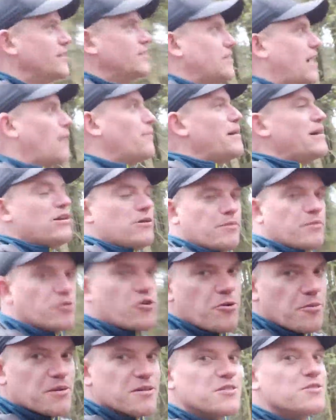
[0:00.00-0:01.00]
So I made up a
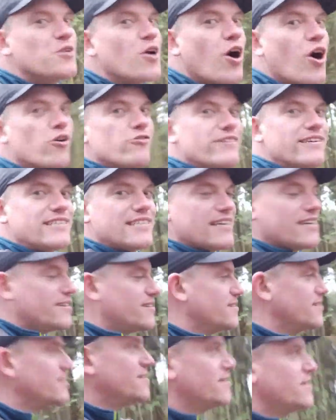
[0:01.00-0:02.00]
couple of stories
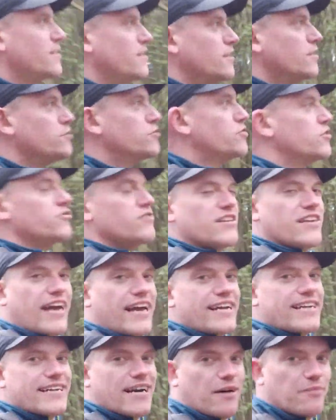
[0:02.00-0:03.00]
during the
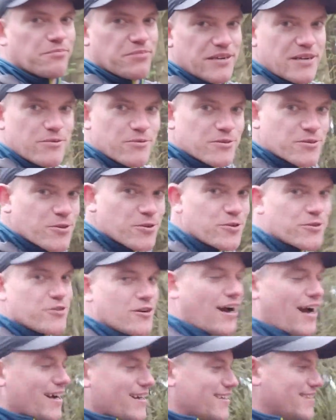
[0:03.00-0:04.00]
night camp, and it was good
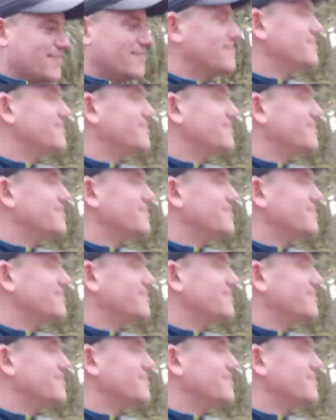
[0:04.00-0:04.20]
crack.